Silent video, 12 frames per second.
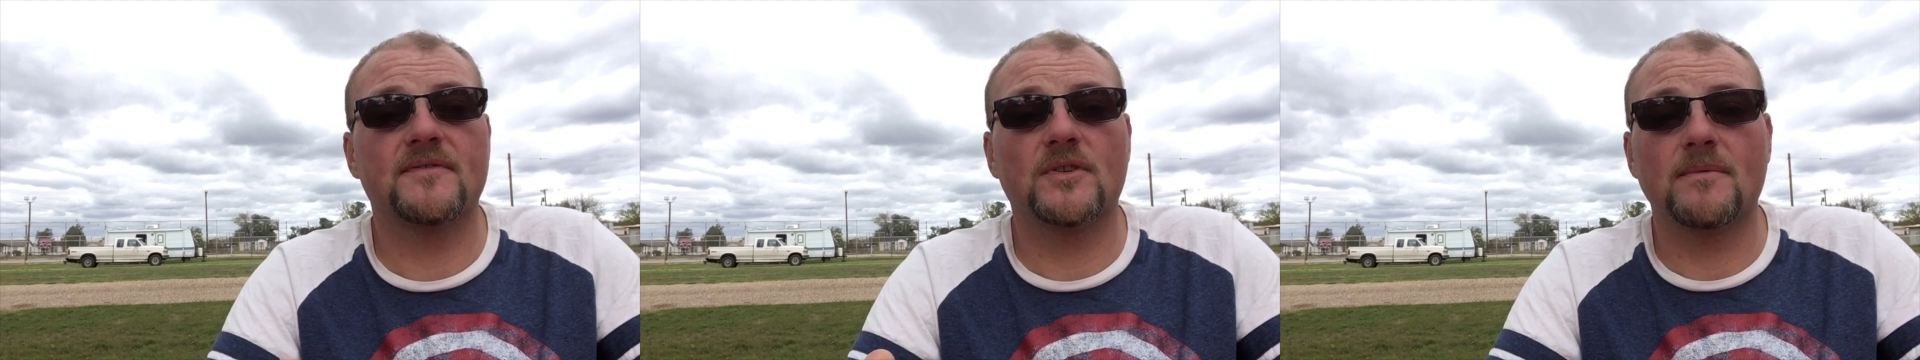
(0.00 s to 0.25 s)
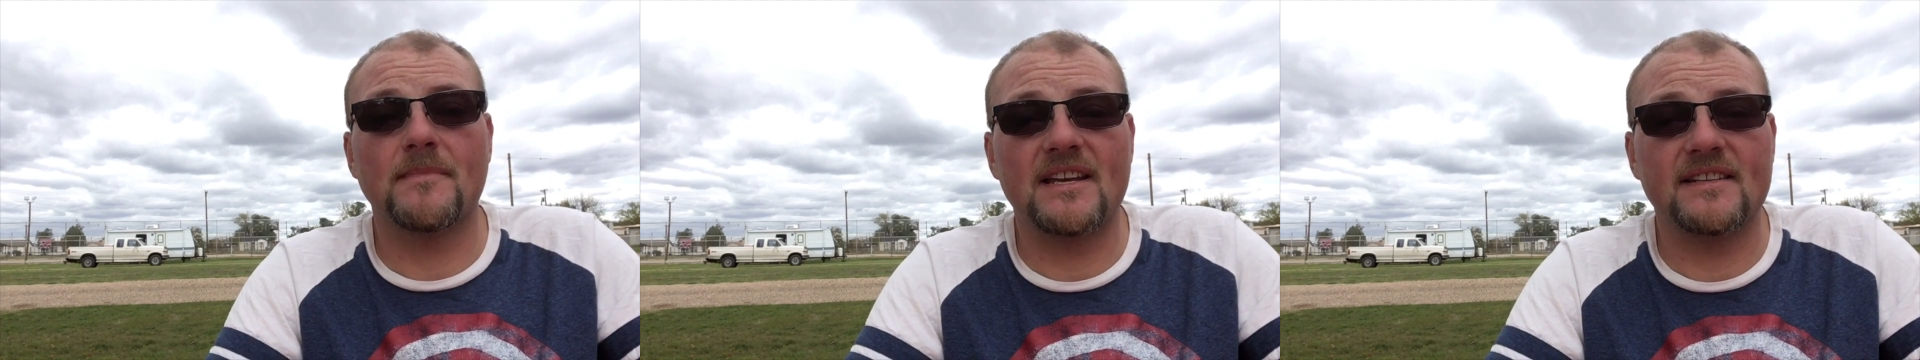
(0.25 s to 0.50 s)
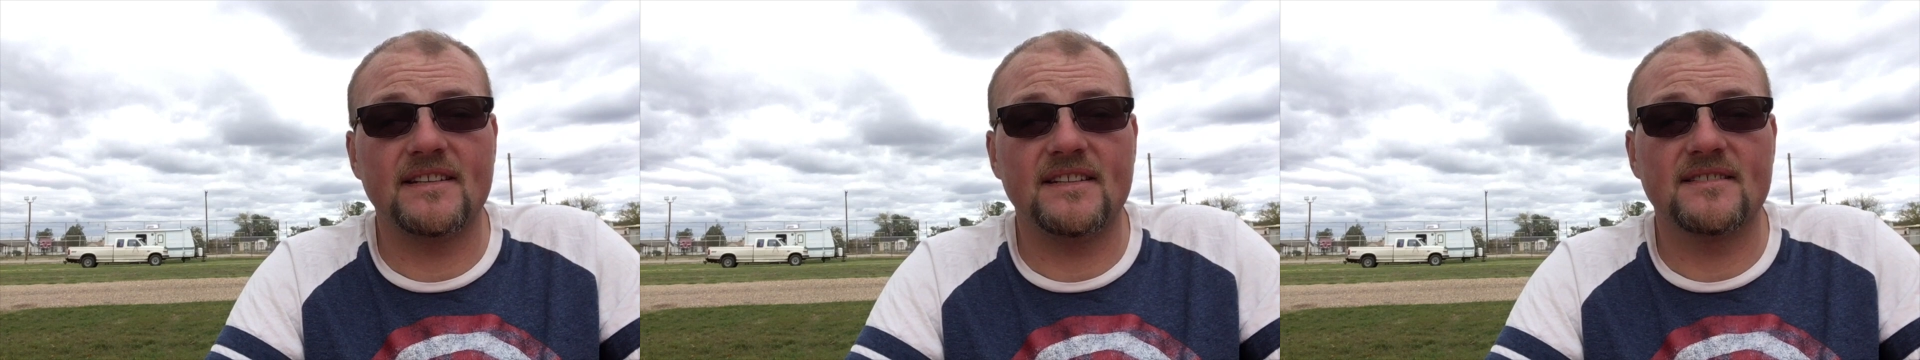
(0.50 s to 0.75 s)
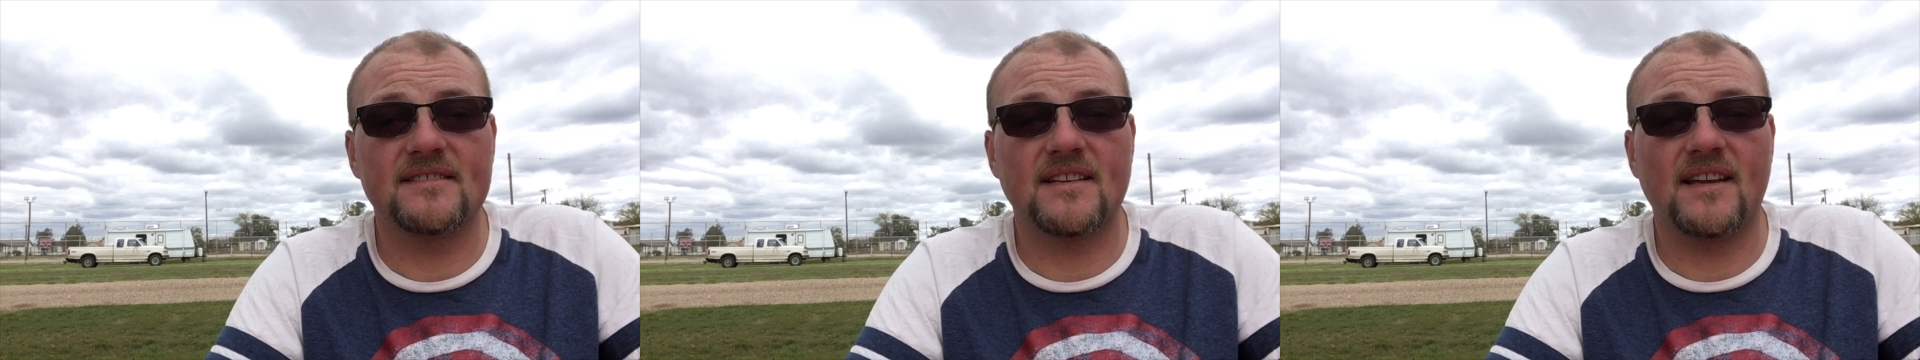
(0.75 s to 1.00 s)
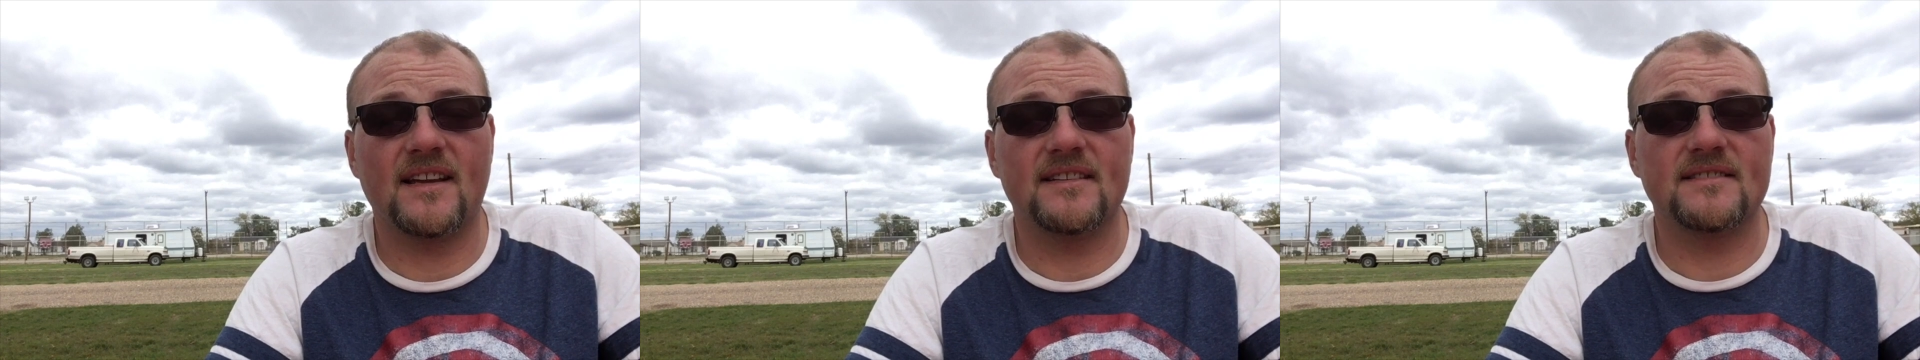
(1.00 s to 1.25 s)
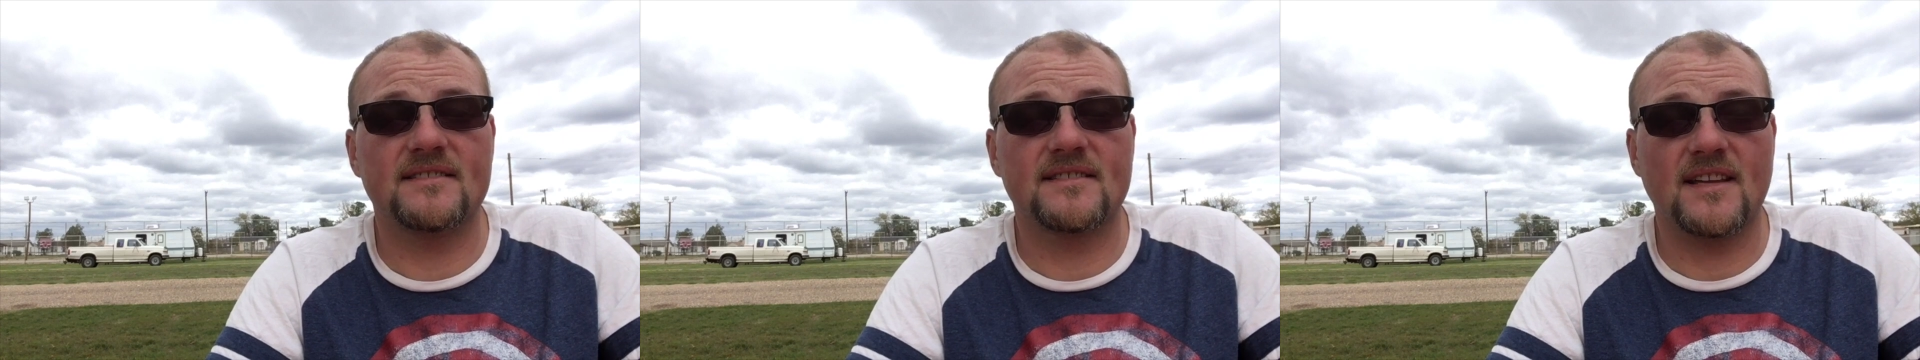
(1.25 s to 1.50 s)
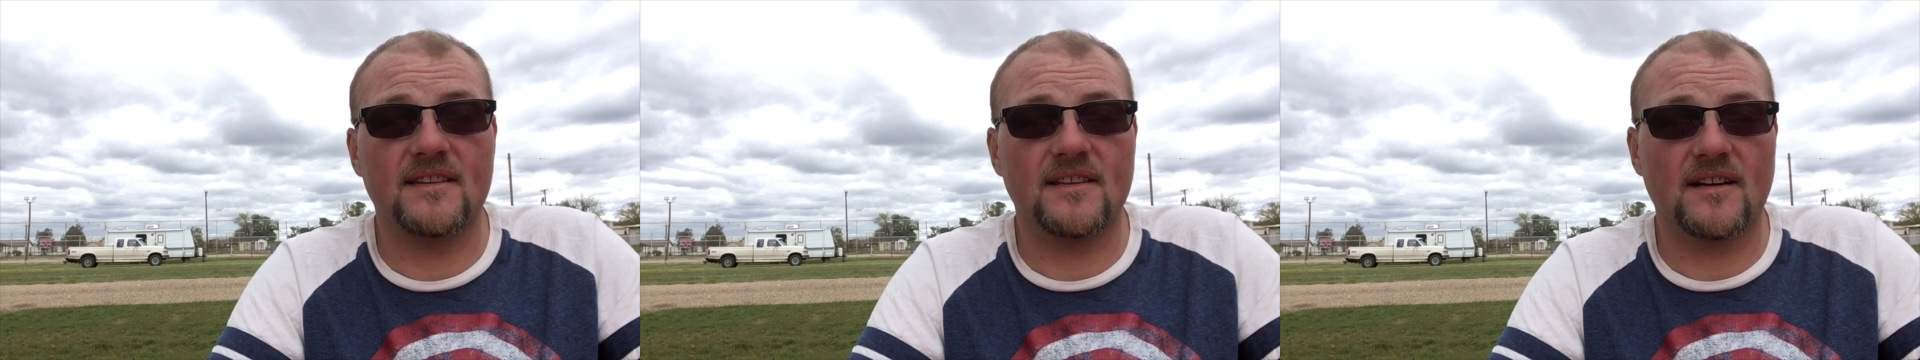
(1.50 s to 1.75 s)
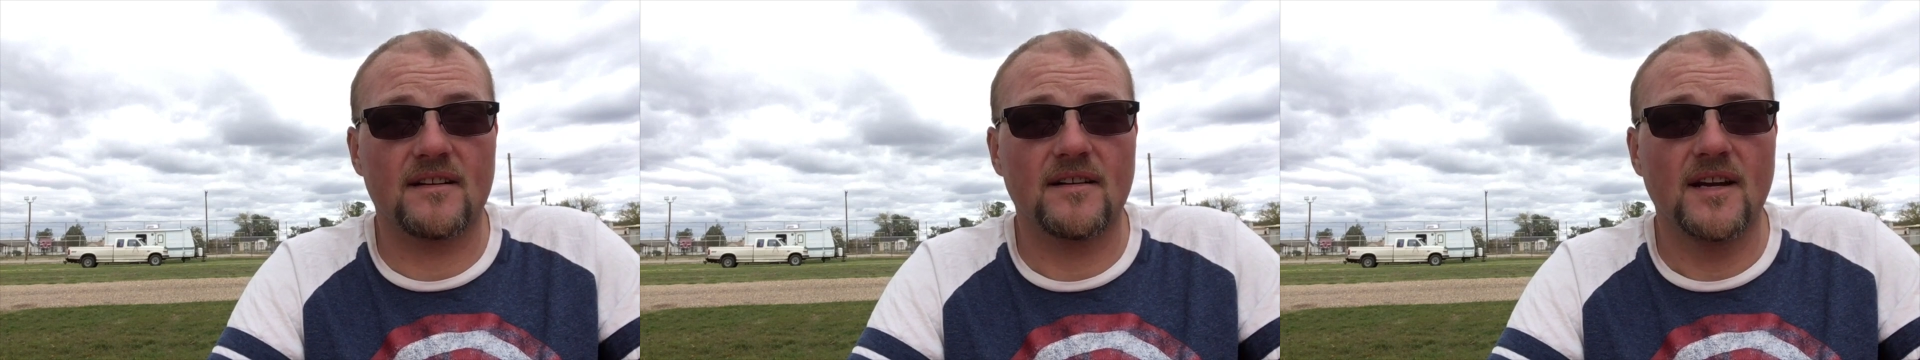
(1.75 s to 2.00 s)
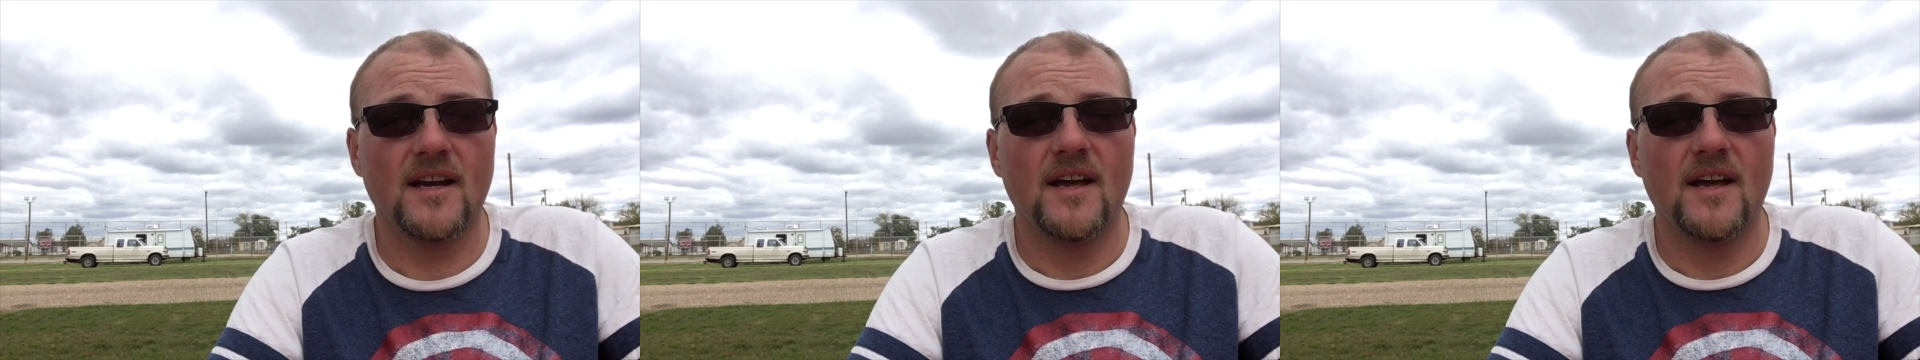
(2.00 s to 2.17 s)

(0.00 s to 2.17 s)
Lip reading: full amenities, and stay there.